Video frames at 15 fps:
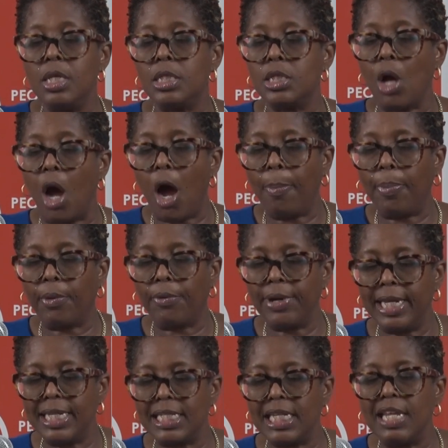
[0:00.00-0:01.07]
to
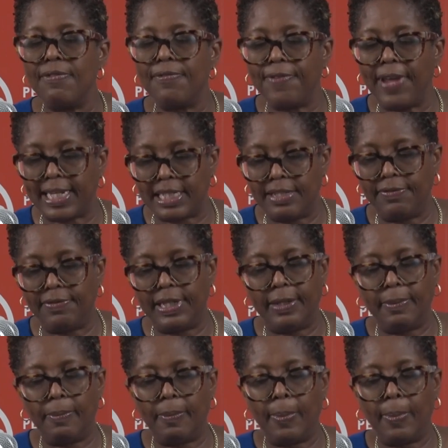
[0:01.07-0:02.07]
operate effectively.